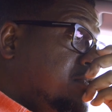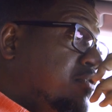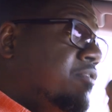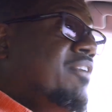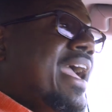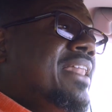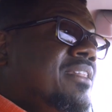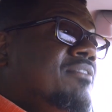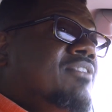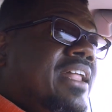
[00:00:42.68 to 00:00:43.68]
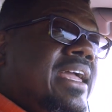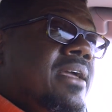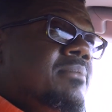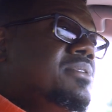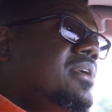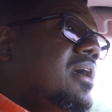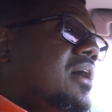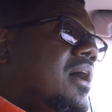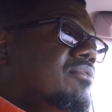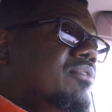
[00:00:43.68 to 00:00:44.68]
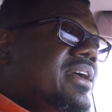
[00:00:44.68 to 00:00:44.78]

fan the flames of